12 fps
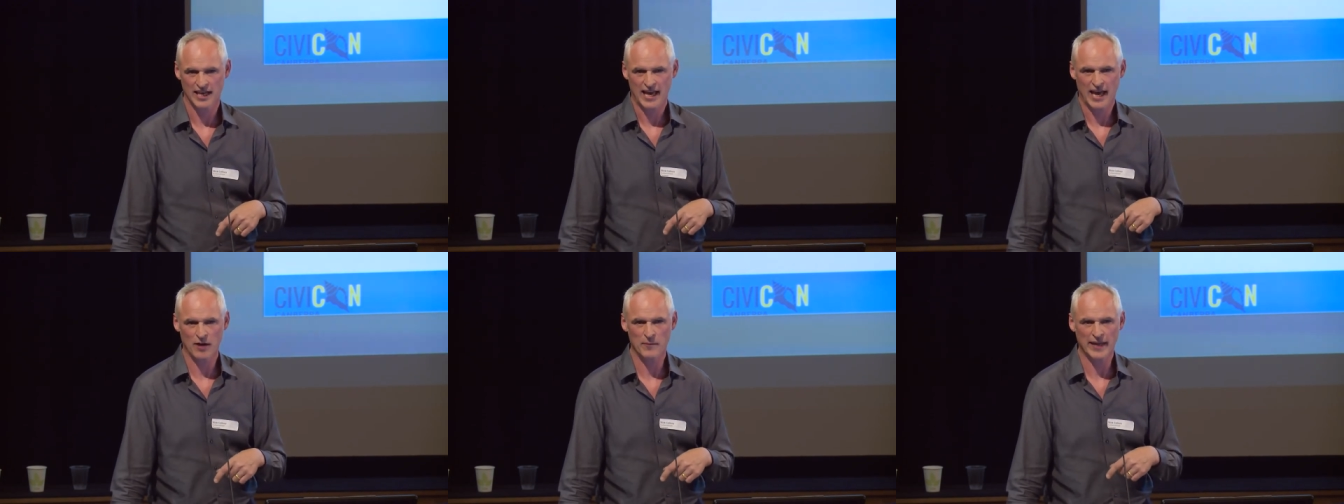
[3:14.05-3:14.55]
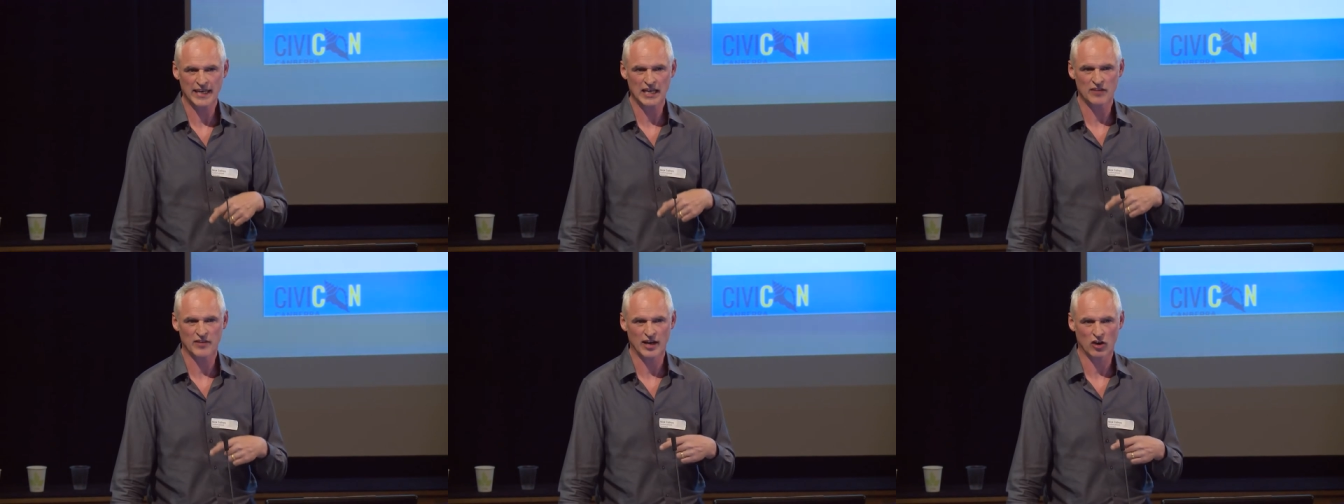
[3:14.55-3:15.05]
How many
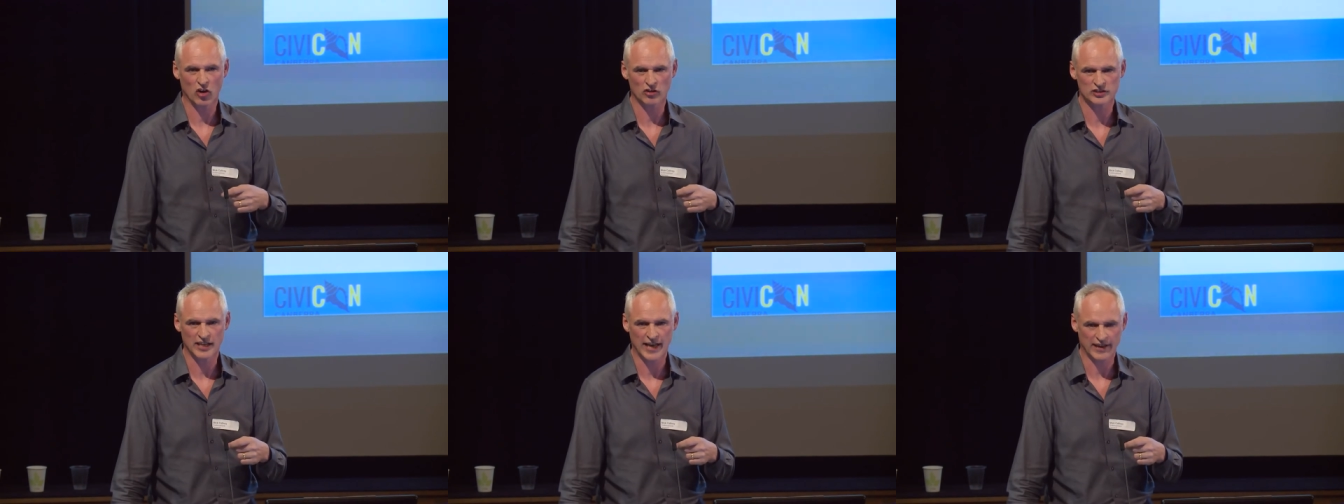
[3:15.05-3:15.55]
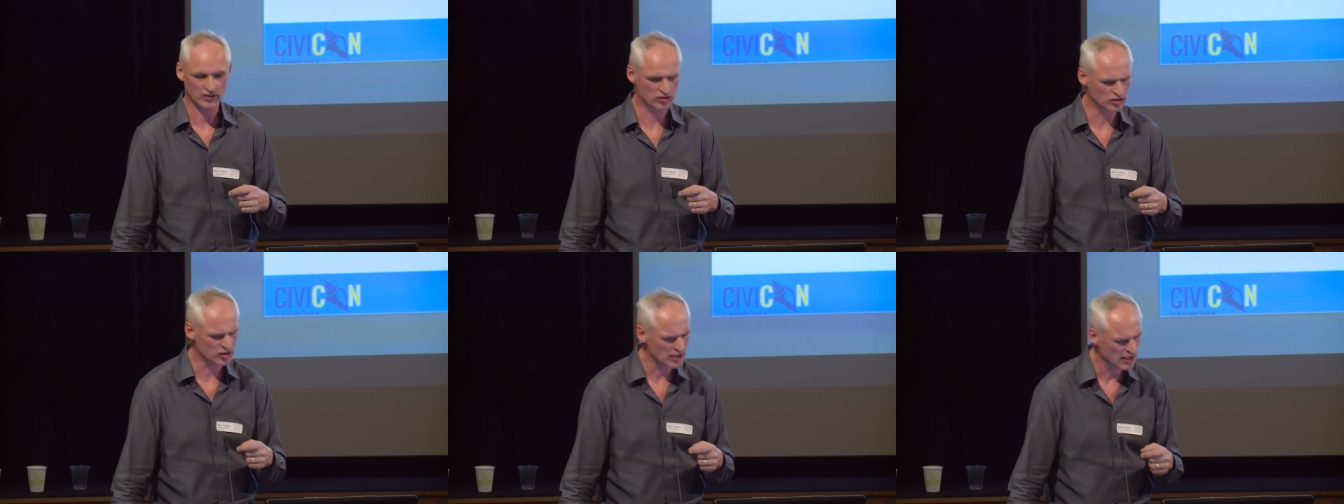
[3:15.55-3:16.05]
of our
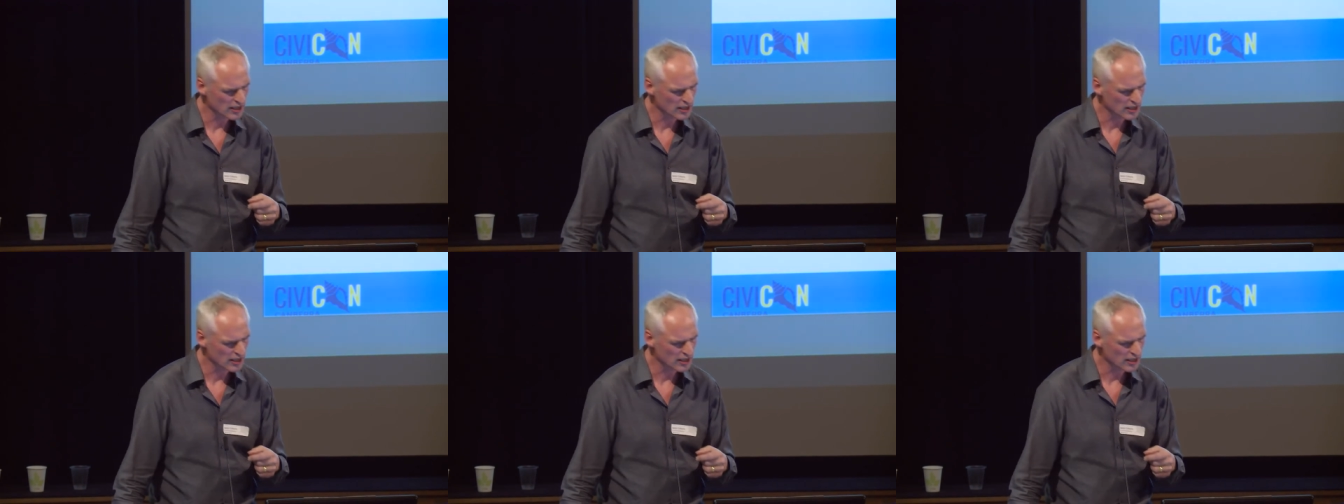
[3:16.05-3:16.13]
contacts,